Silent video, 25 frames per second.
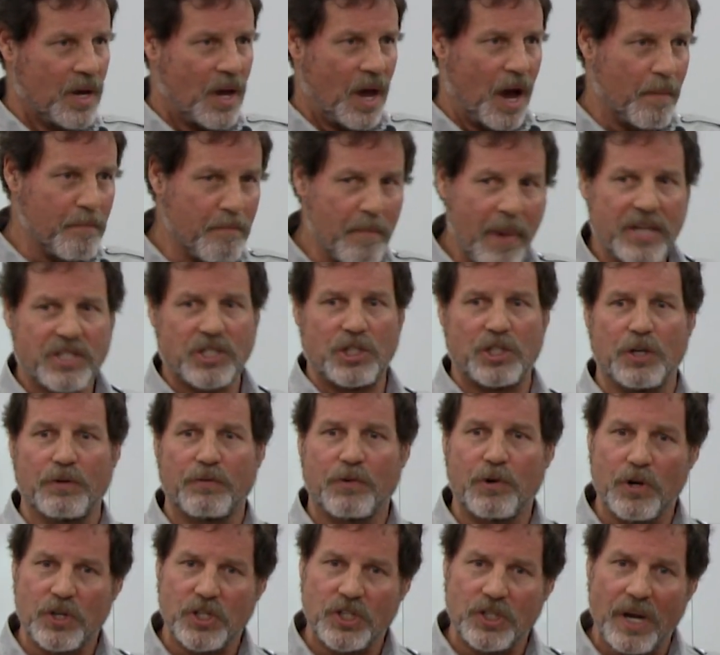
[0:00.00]
A message
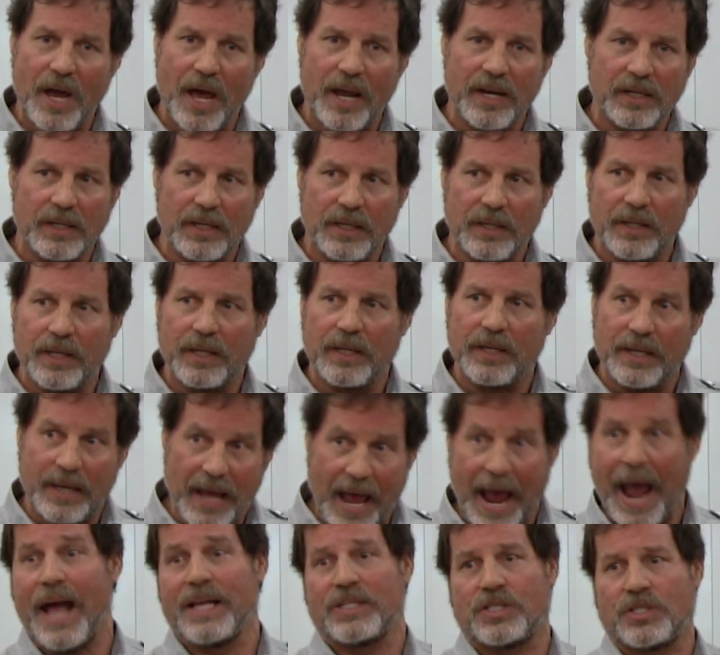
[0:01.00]
of Christianity that
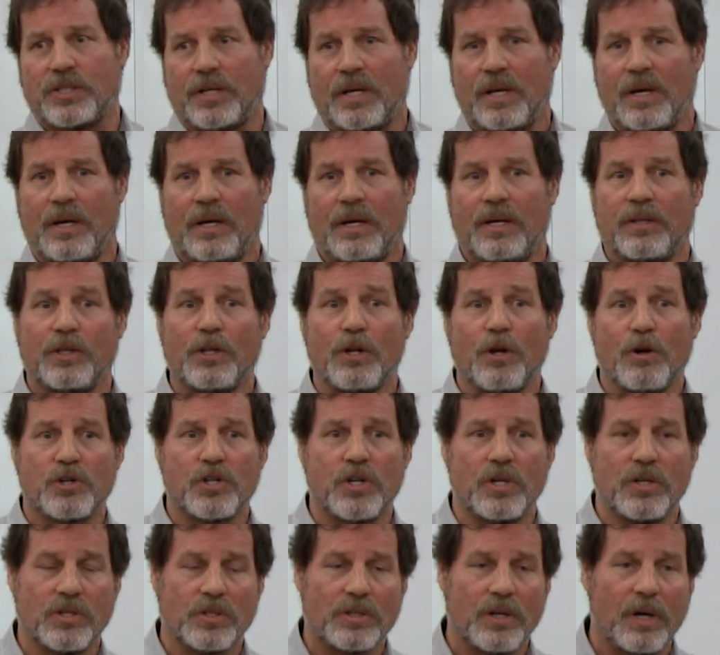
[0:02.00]
enhanced the
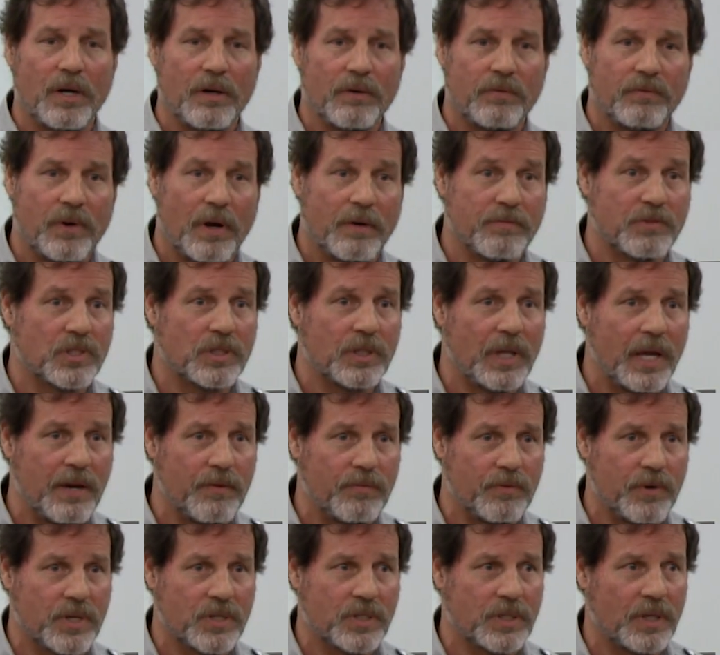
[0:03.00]
notions of
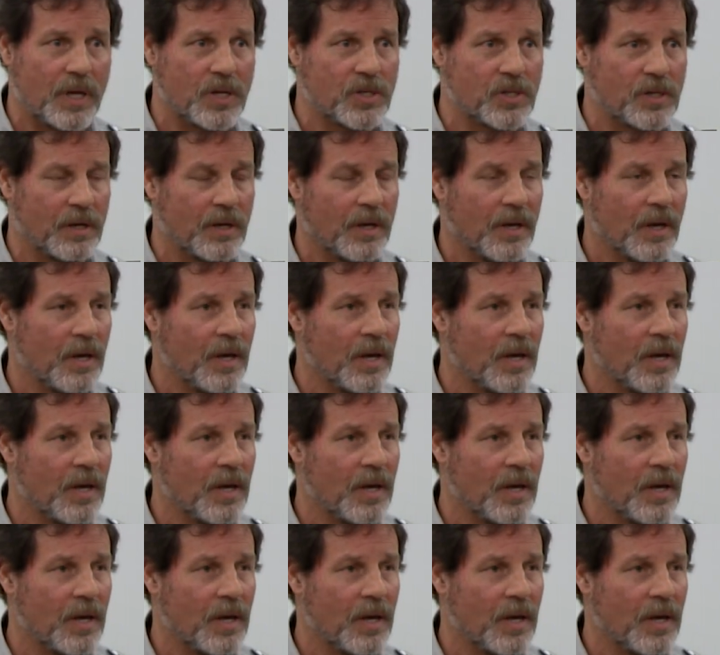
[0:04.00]
slavery, essentially.